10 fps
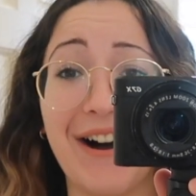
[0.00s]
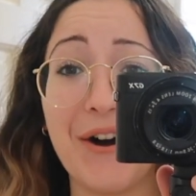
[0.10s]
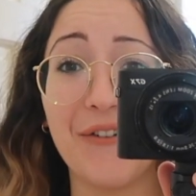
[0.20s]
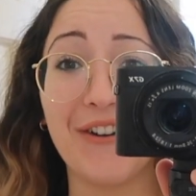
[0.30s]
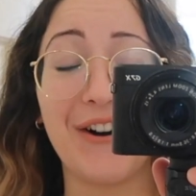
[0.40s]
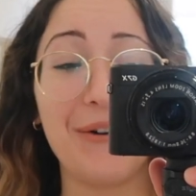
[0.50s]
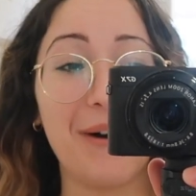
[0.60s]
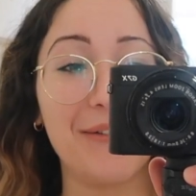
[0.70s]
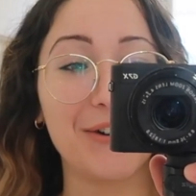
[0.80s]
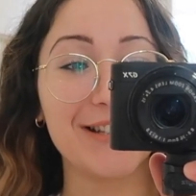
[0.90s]
Oh my god,
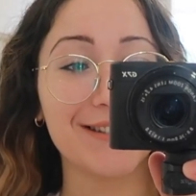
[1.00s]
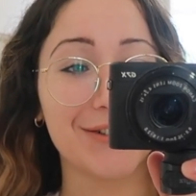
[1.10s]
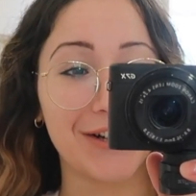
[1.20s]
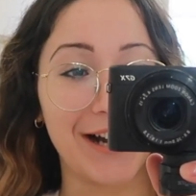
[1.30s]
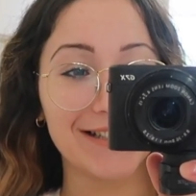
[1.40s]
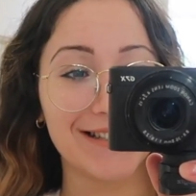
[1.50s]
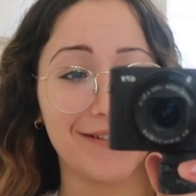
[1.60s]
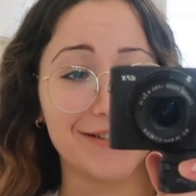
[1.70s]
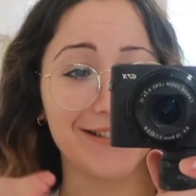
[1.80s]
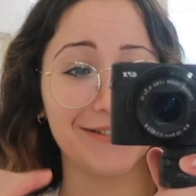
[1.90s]
my voice cracks
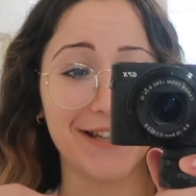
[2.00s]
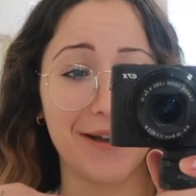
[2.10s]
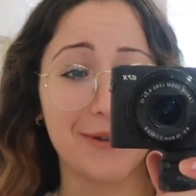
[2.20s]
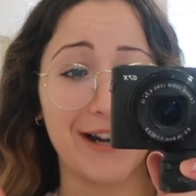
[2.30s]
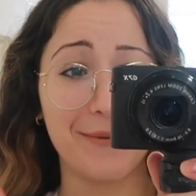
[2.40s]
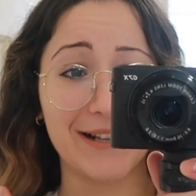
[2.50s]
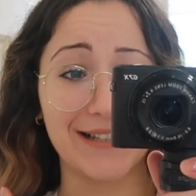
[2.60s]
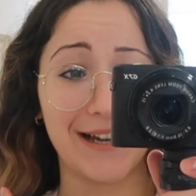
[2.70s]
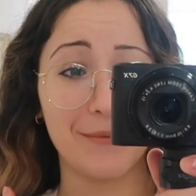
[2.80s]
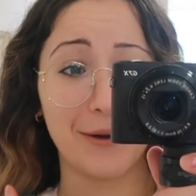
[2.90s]
every single time that I'm
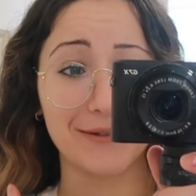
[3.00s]
excited about